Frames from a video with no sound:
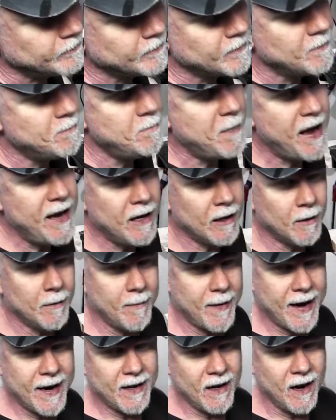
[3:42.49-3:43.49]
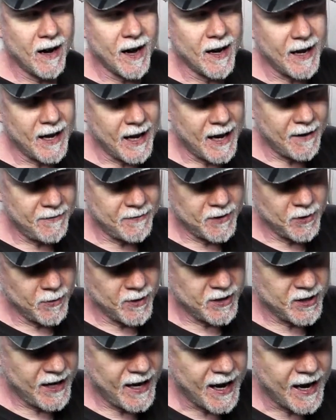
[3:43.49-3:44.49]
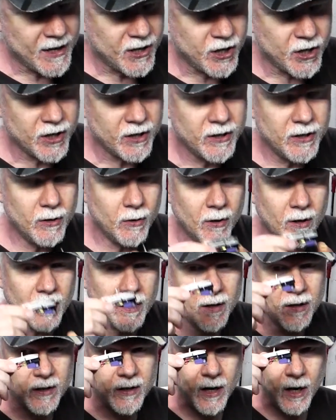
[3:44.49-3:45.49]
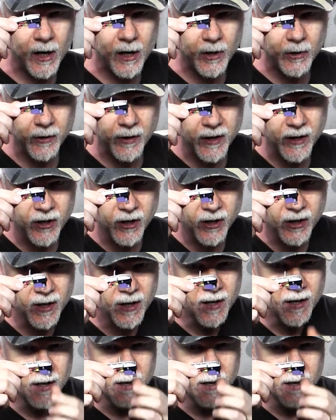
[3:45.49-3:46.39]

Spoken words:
may or may not have to attach your cartridge